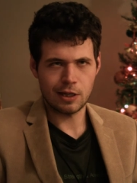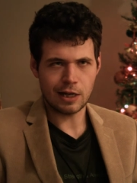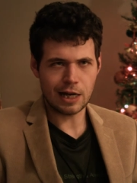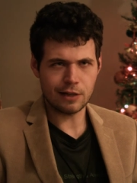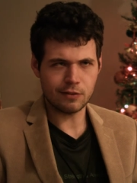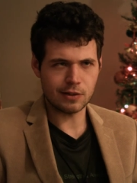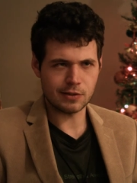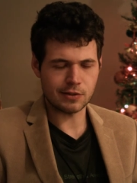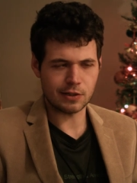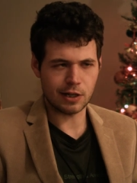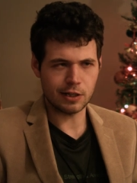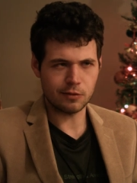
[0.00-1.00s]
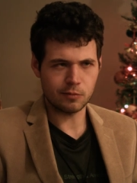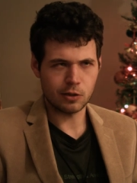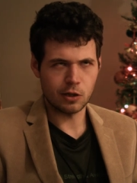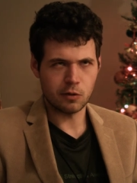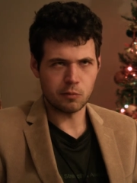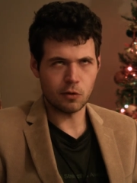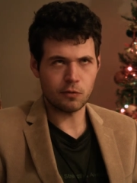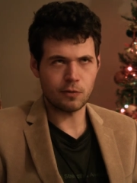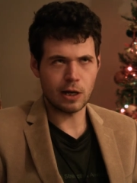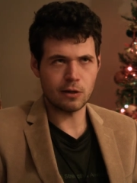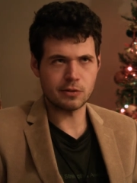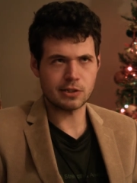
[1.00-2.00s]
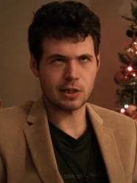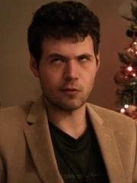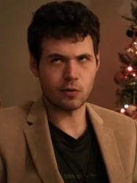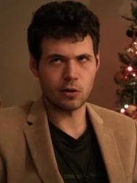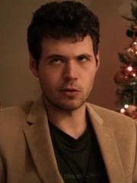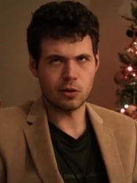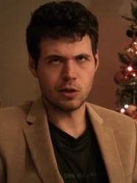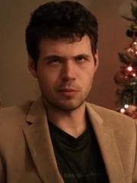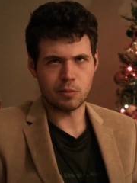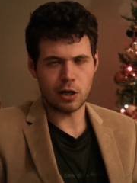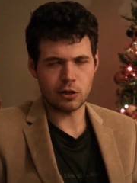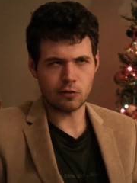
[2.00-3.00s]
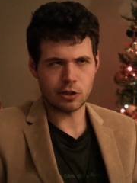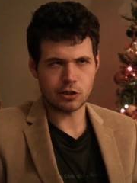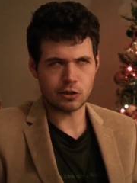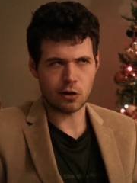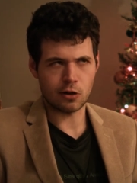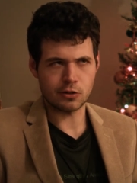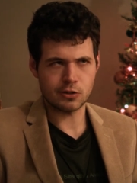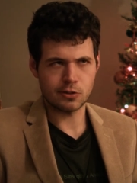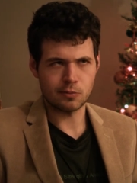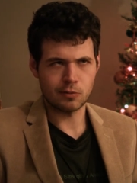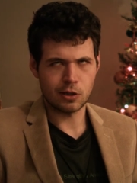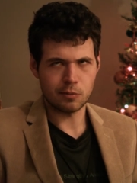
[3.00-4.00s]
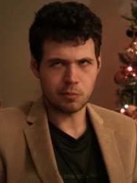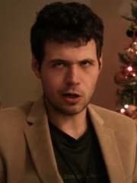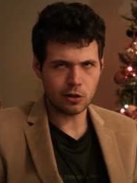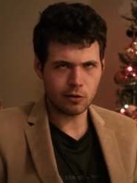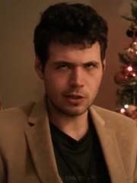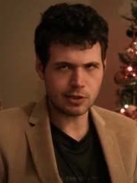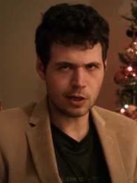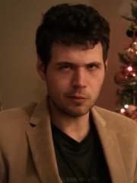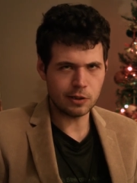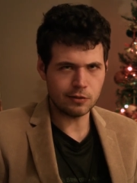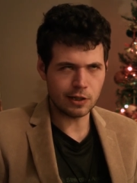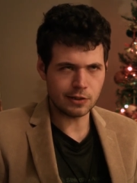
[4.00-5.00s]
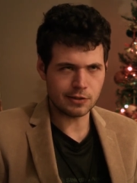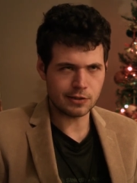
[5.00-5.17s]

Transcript: At this site were found several pottery shards. Pottery is how we date